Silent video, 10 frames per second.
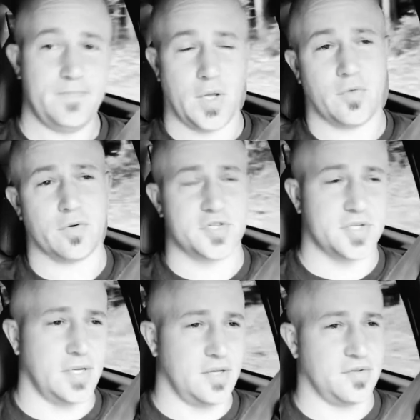
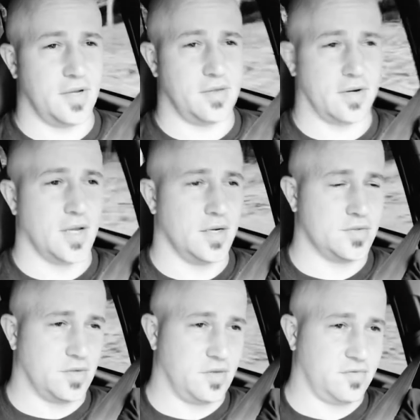overseas in other
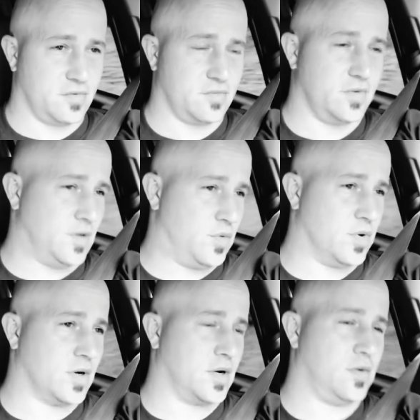countries really
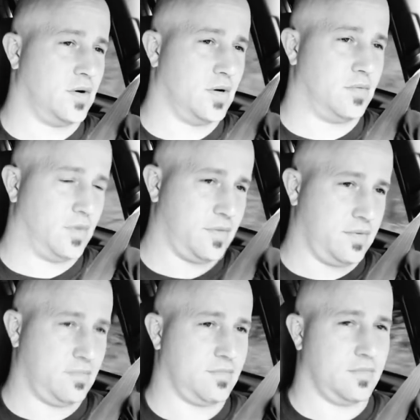working hard with
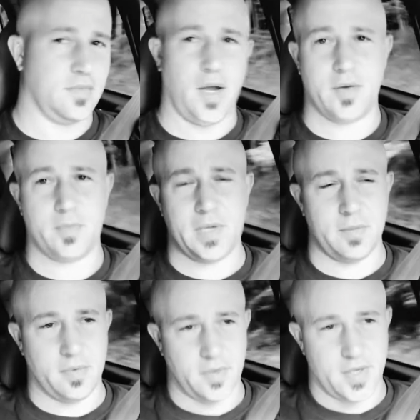other
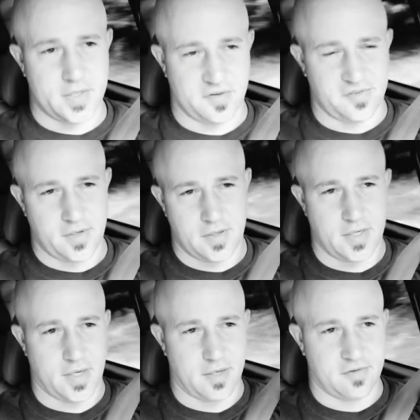people, not just here in the
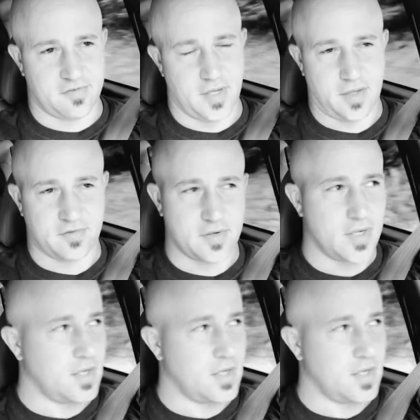United States.